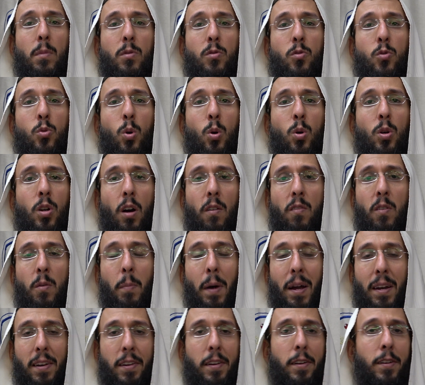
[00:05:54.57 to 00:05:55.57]
sort of a
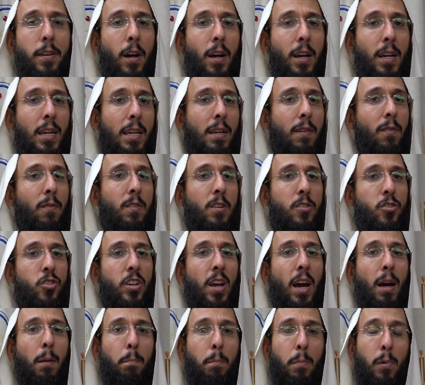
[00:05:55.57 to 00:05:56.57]
material which
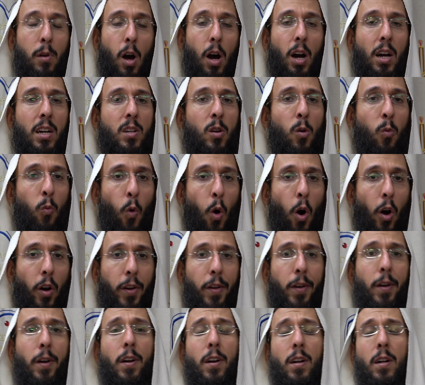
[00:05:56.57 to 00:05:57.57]
can block the
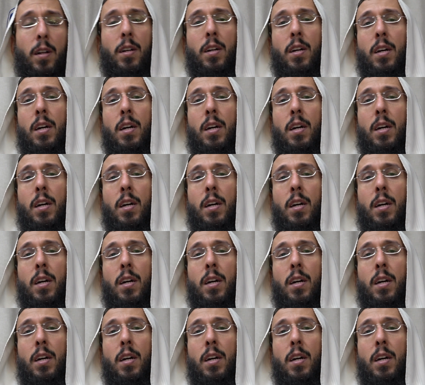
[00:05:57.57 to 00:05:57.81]
water,